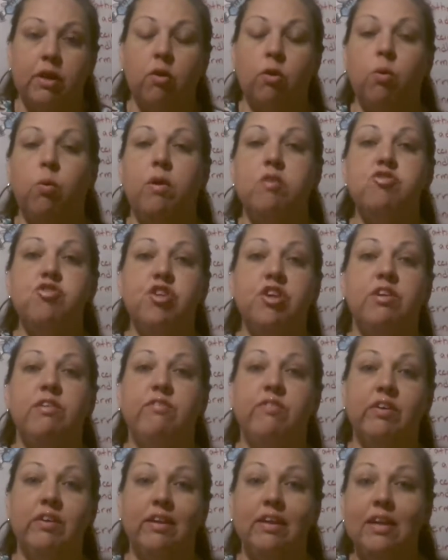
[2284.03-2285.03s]
You're questioning
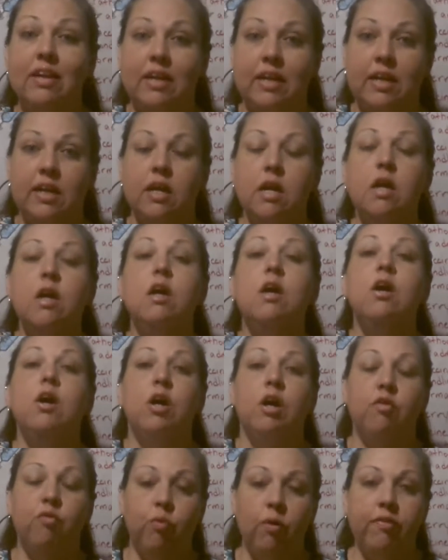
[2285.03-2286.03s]
the validity
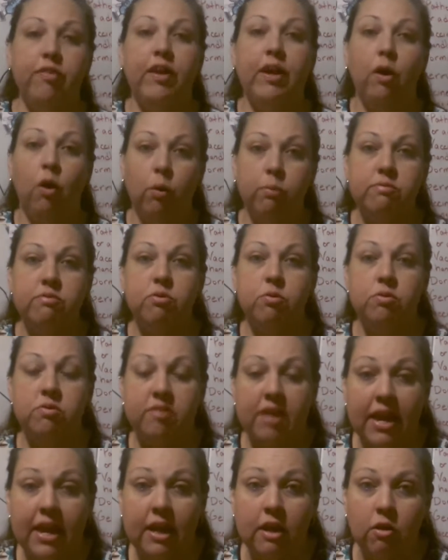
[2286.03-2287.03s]
of what they hope to
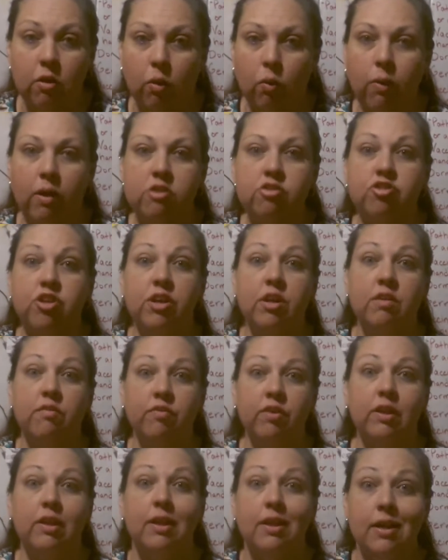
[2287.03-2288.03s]
attain. You're questioning the
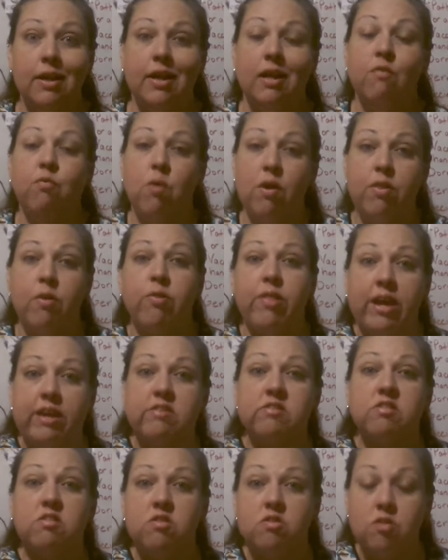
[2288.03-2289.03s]
validity of whether they
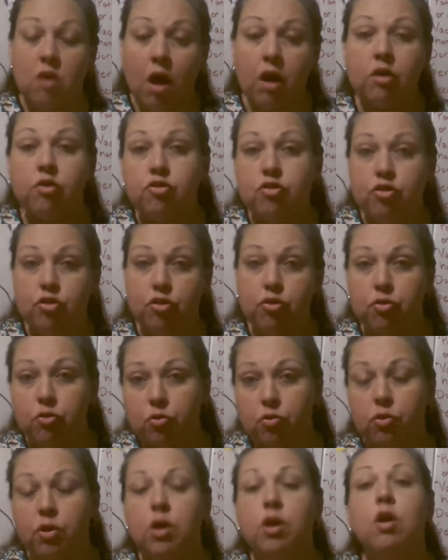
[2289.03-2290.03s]
stuck
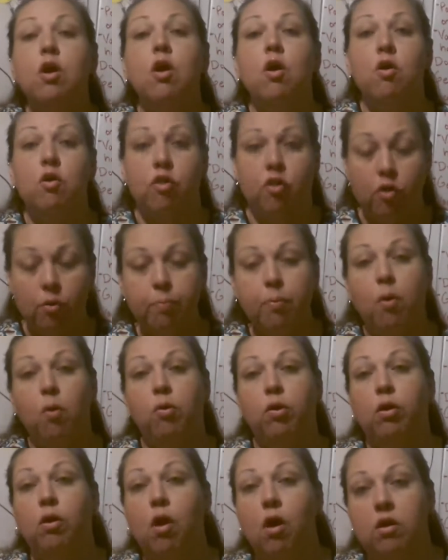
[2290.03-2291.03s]
to their
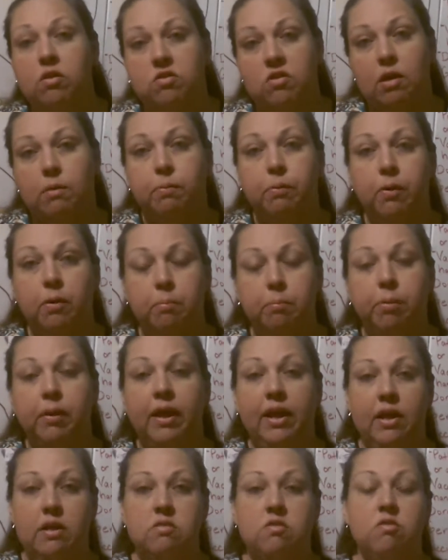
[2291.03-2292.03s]
protocols they put in
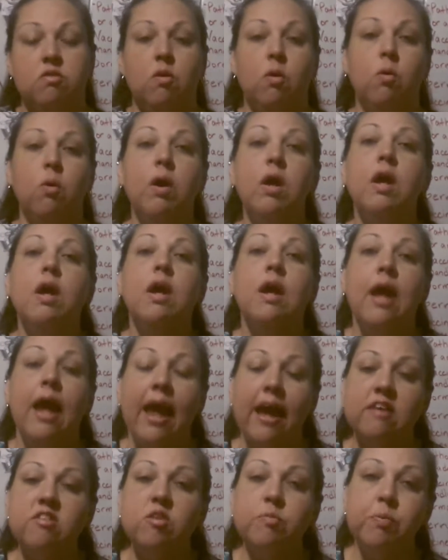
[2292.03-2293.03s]
place. So
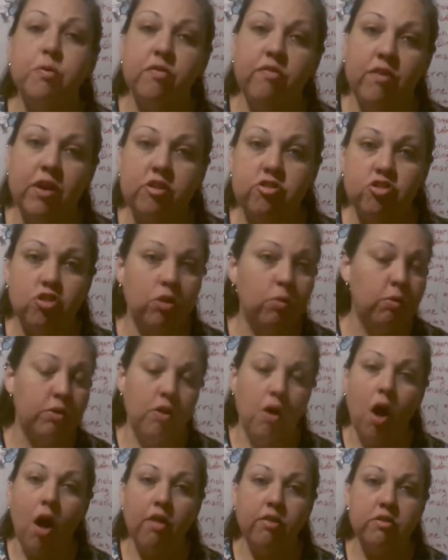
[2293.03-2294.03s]
as a professional,
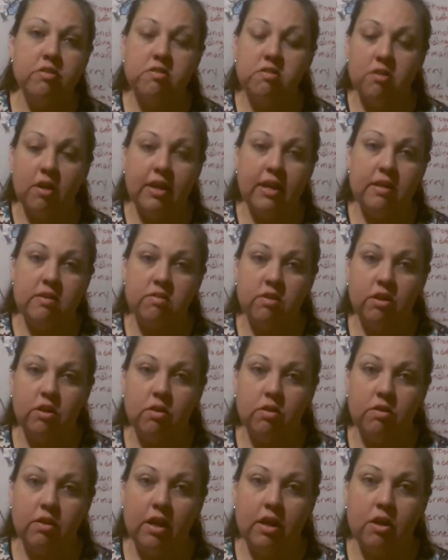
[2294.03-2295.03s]
with all the studies that
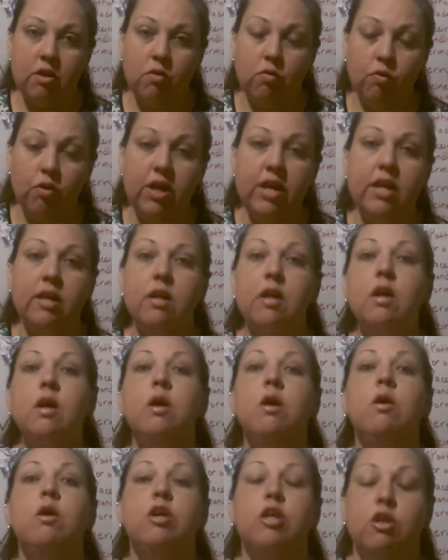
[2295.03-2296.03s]
you read,
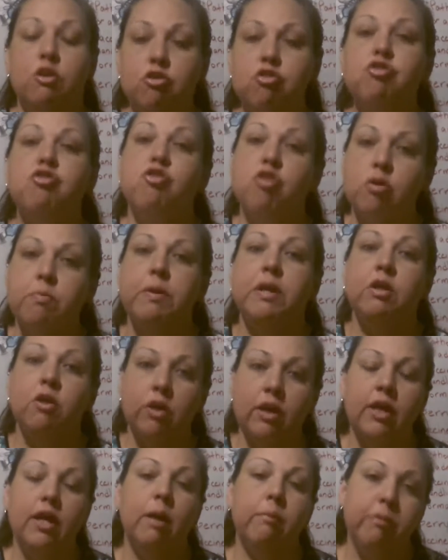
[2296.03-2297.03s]
you should be
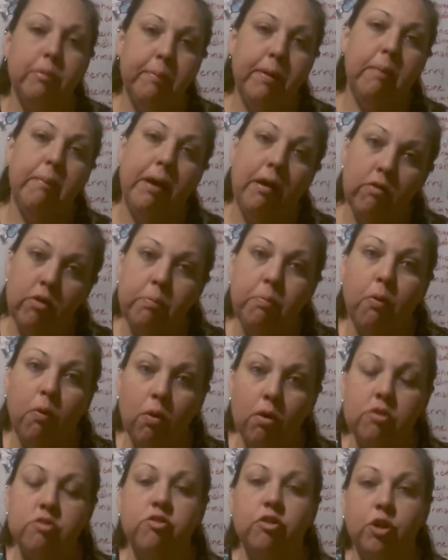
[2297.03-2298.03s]
looking up the Belmont
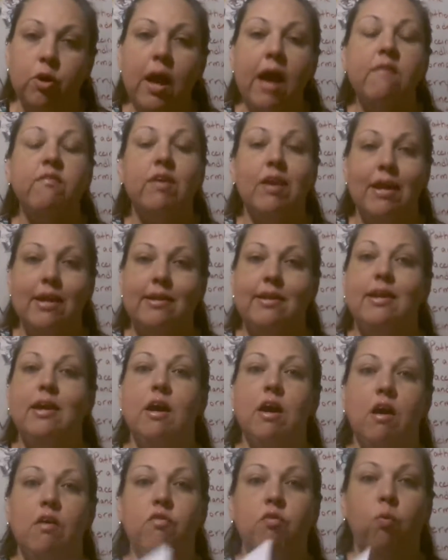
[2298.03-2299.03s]
Report, so you have an
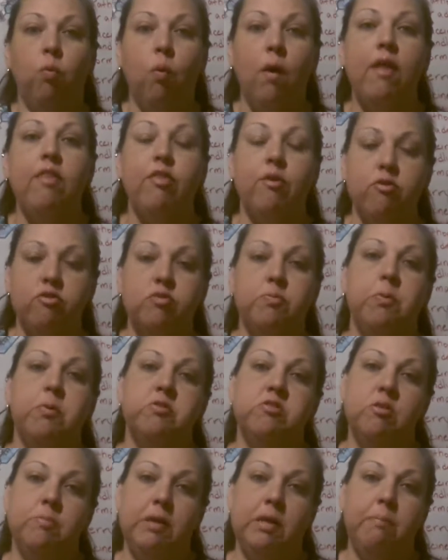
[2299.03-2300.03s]
idea of what they're
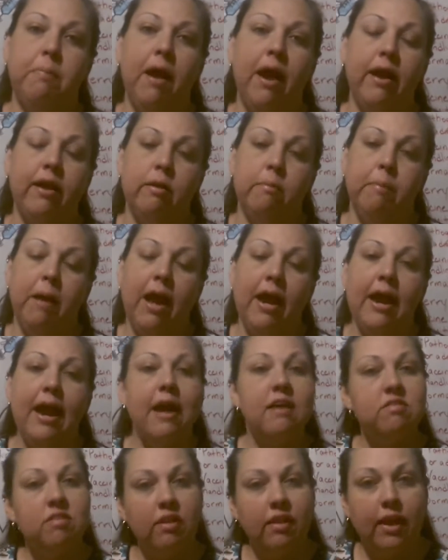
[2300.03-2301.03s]
supposed to be abiding by.
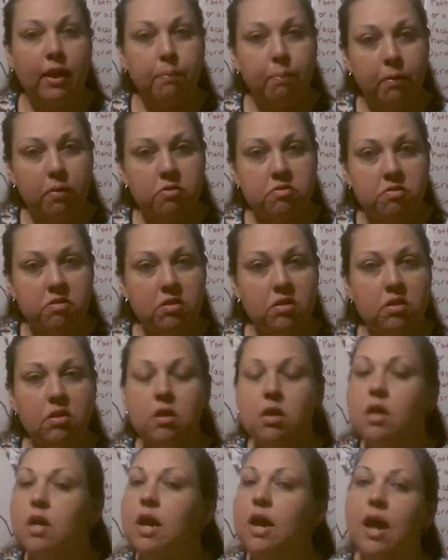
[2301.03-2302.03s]
As a layperson,
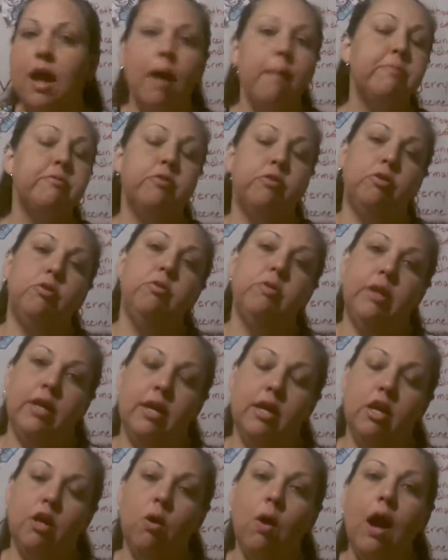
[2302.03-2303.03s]

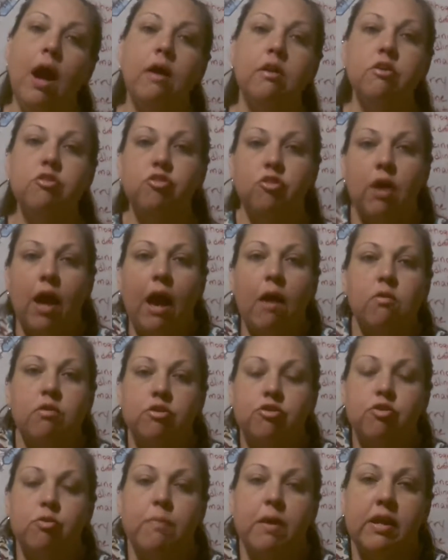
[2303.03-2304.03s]
absolutely. How
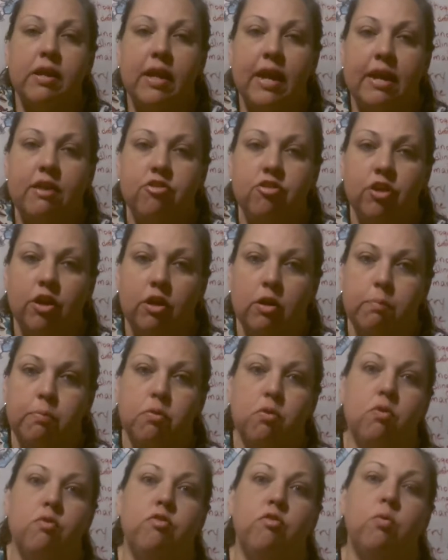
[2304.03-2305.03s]
did your medication get
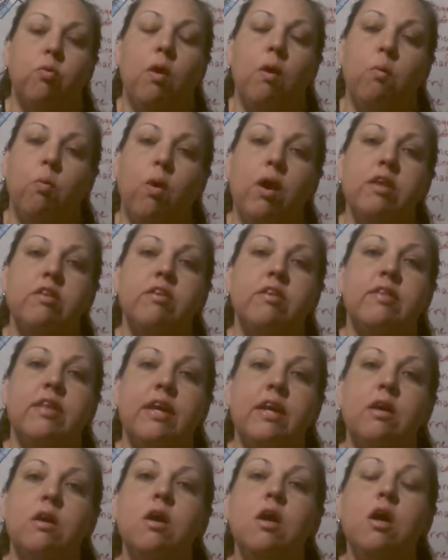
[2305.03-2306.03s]
approved? What did
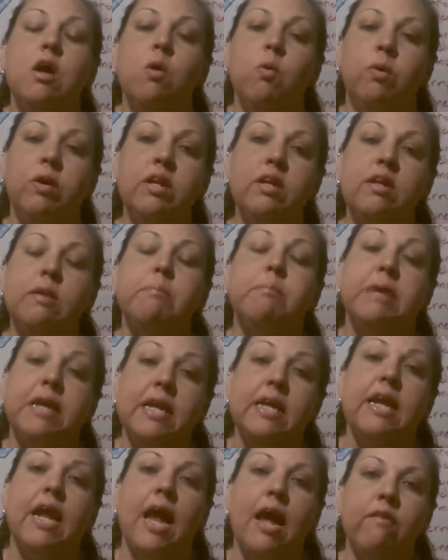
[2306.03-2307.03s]
it
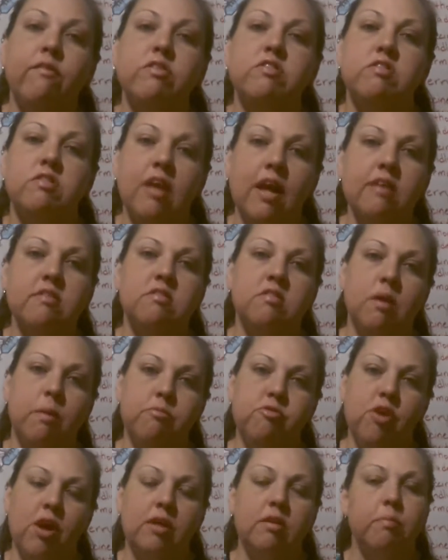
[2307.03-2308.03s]
mean to have a test
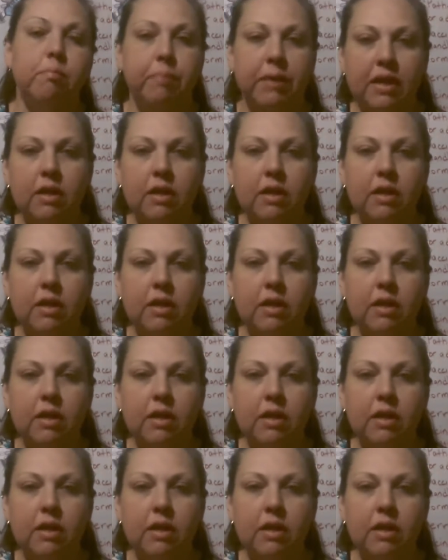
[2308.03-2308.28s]
subject?